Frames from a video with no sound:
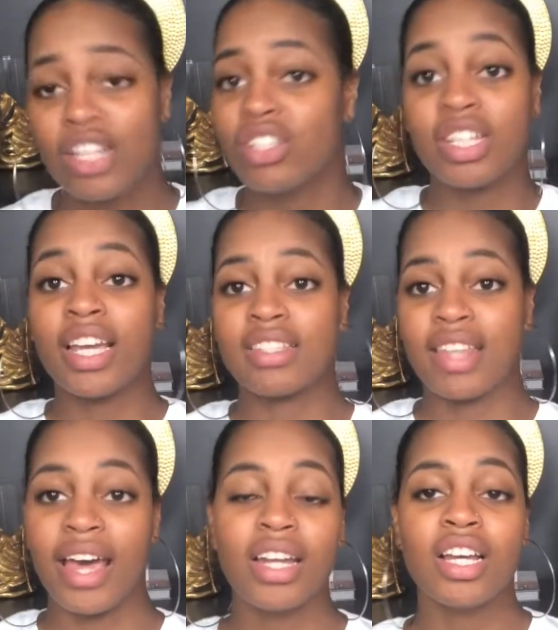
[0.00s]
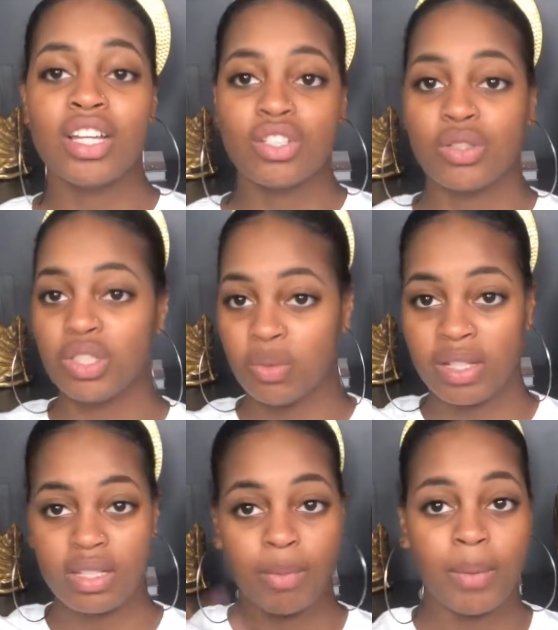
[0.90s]
She hates that. She just
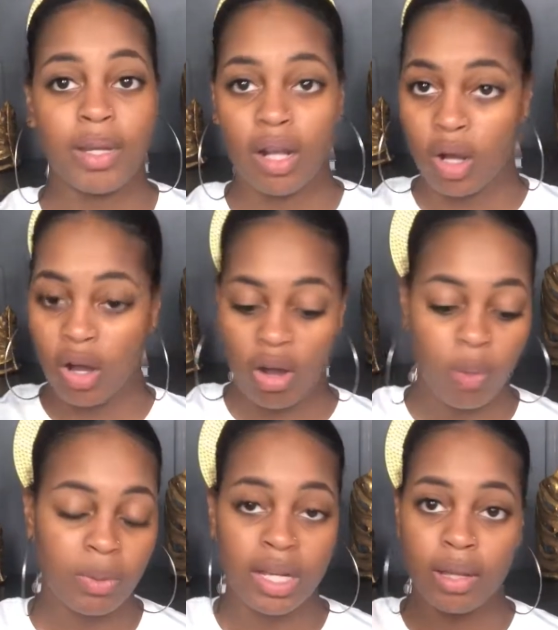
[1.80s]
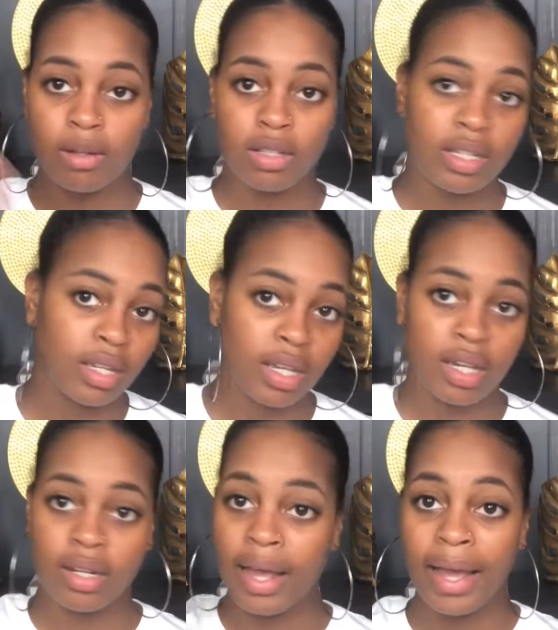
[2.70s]
wants to be able to open it,
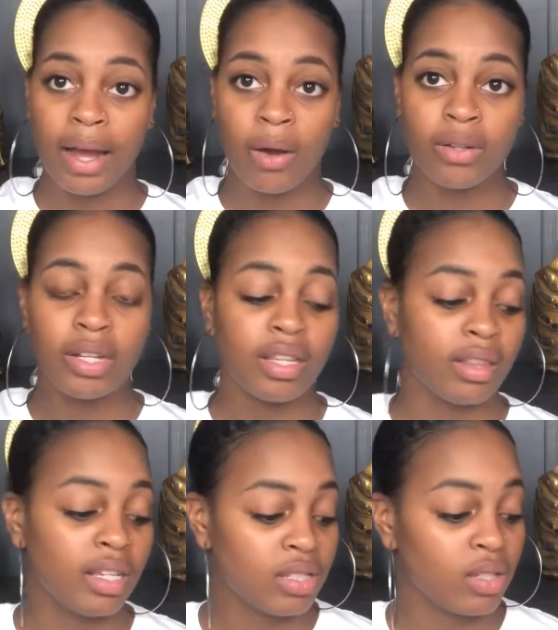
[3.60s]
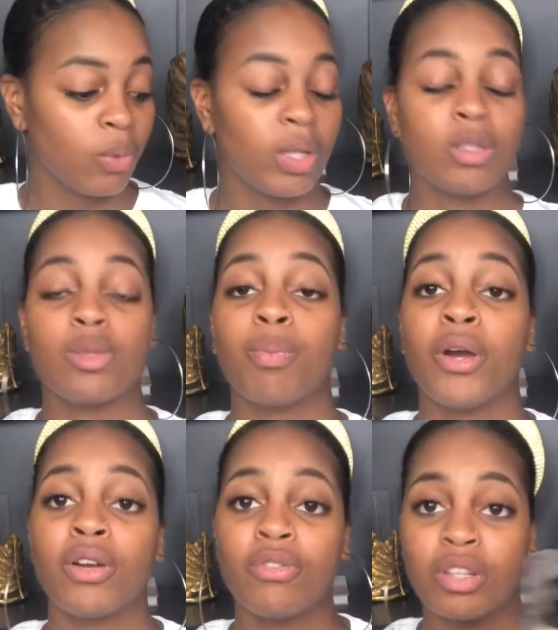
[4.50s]
in, out, and this is
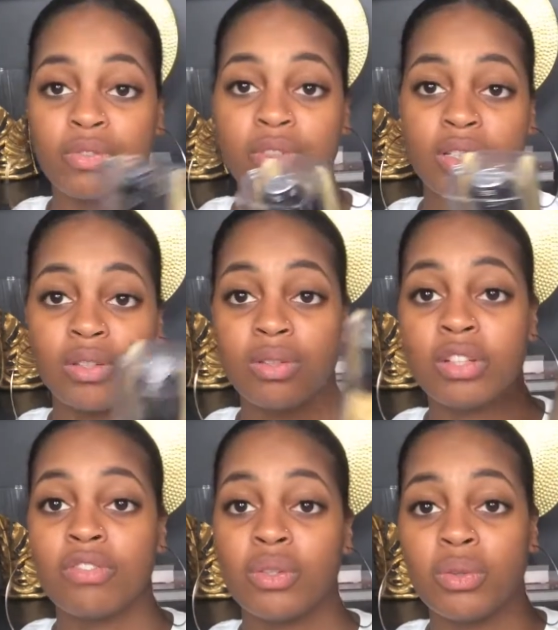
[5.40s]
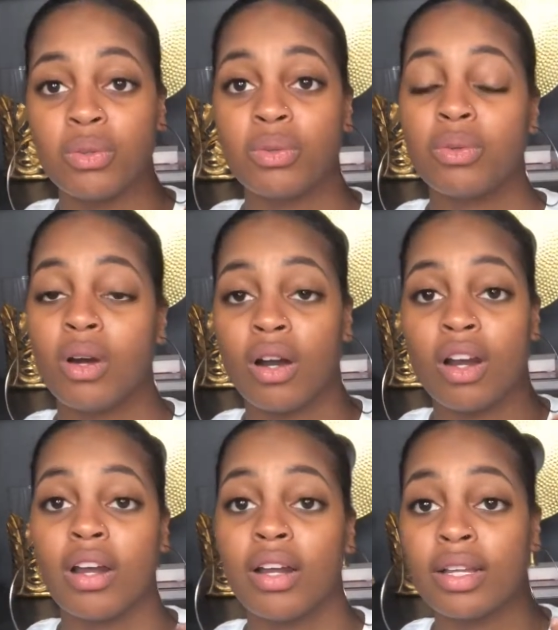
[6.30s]
perfect for you if you
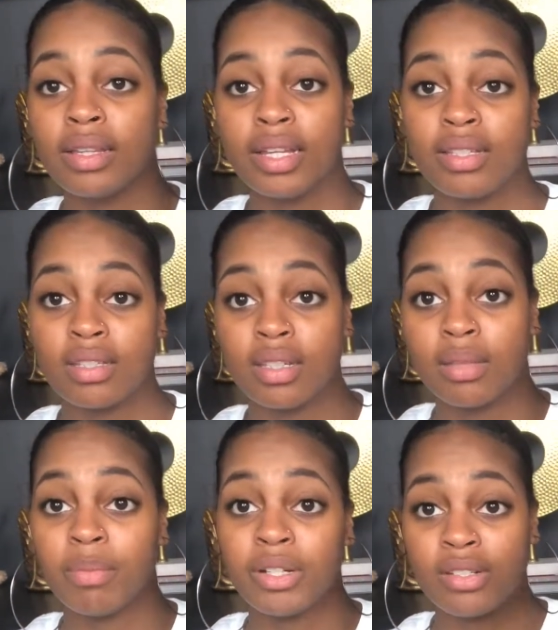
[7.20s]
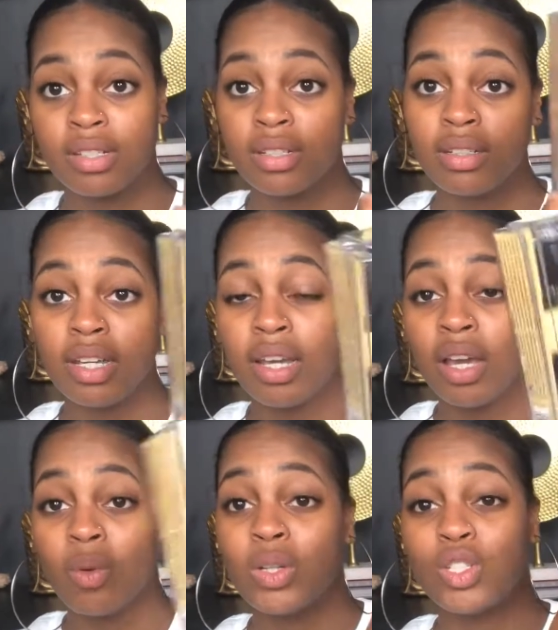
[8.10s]
are a lazy person,
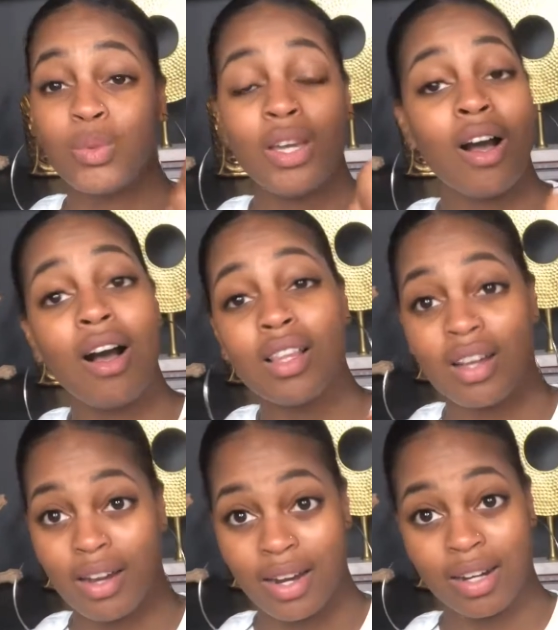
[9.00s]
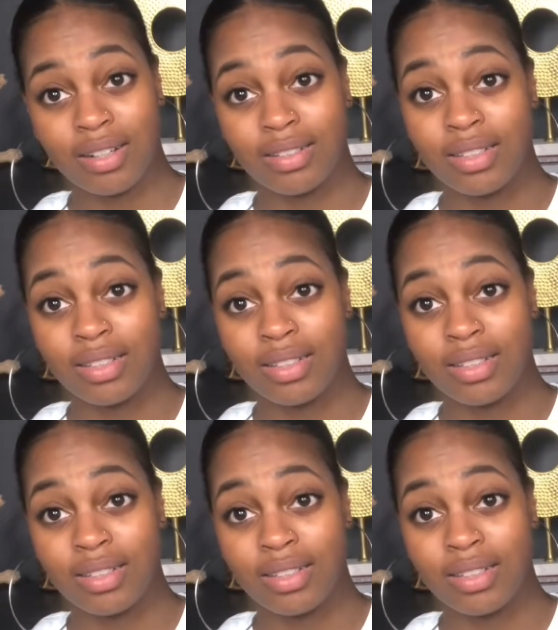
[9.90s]
which we all are.